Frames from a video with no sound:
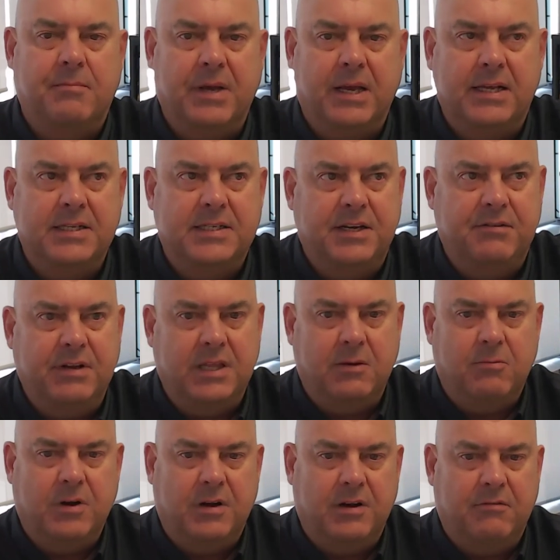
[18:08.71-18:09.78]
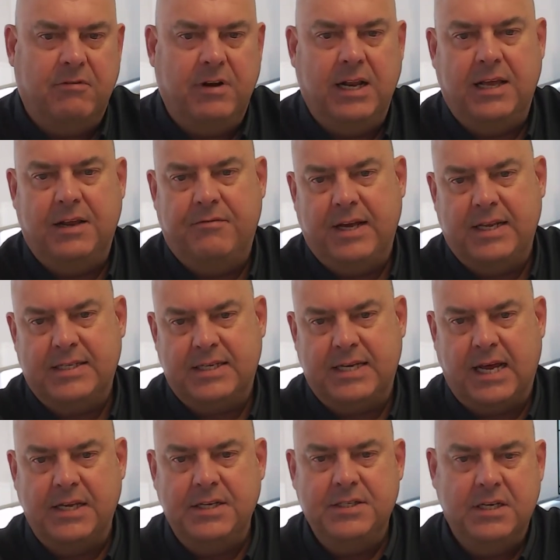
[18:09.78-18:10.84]
We're considering that we're at a really advanced
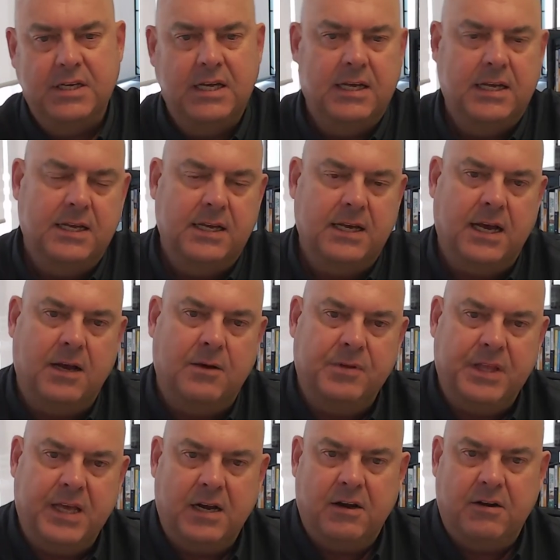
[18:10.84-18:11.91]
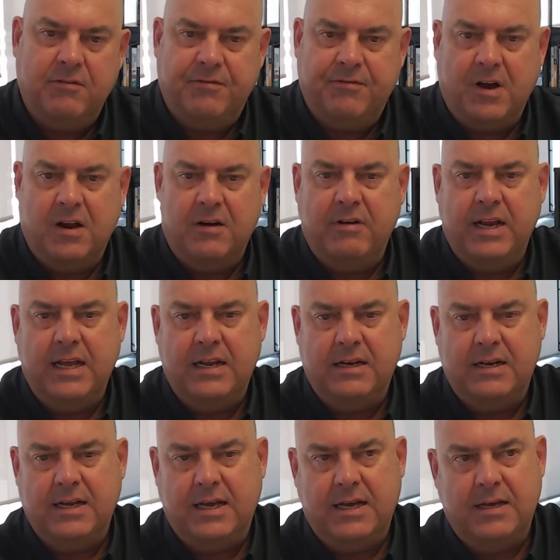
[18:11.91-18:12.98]
stage with the Anode refinery
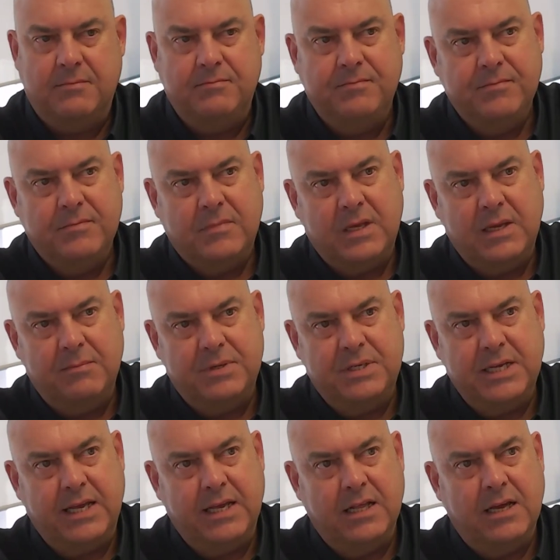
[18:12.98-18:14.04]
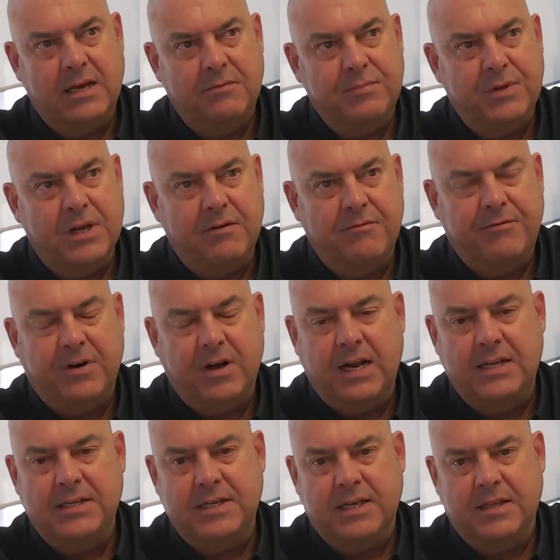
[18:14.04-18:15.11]
and in particular,
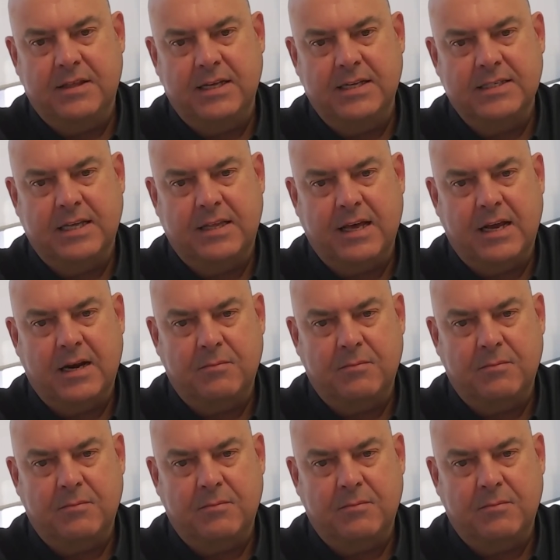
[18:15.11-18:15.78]
financing and things like that.